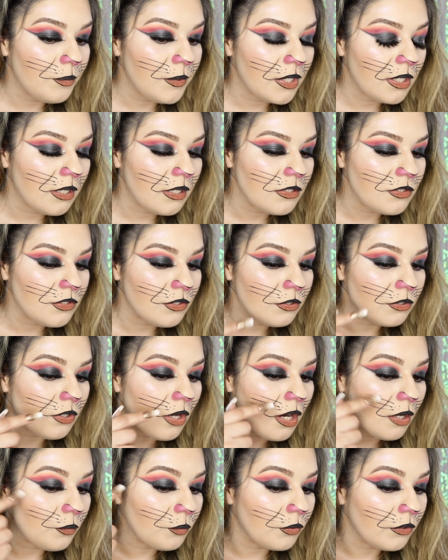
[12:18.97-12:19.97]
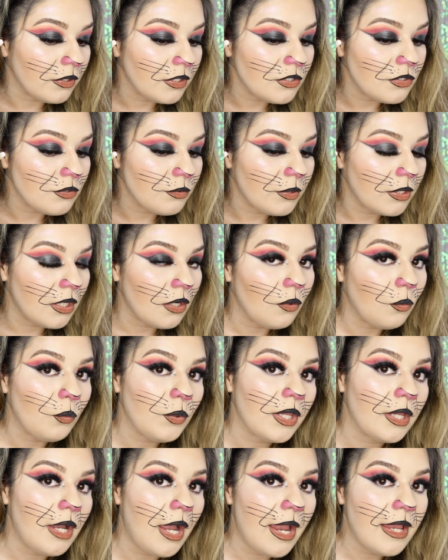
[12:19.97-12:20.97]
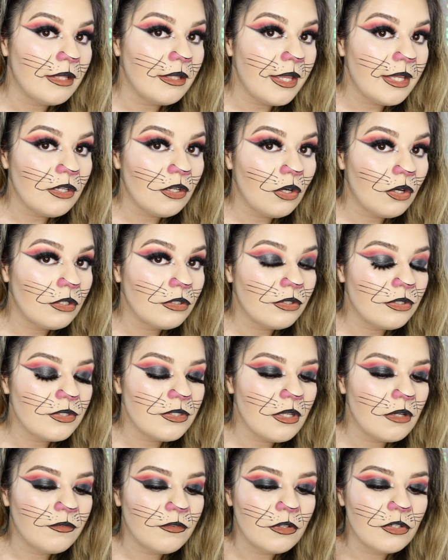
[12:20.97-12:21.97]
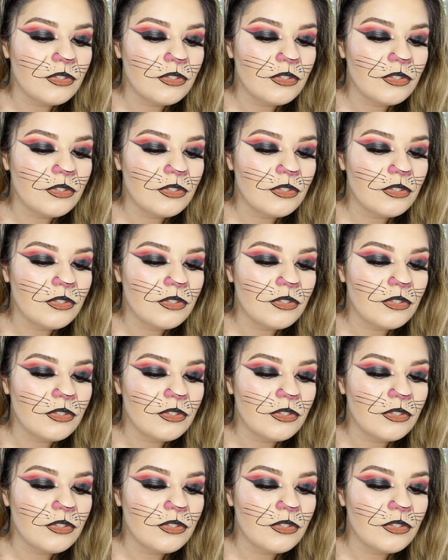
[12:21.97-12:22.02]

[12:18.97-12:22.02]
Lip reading: because you're not really doing a wing eyeliner on yourself,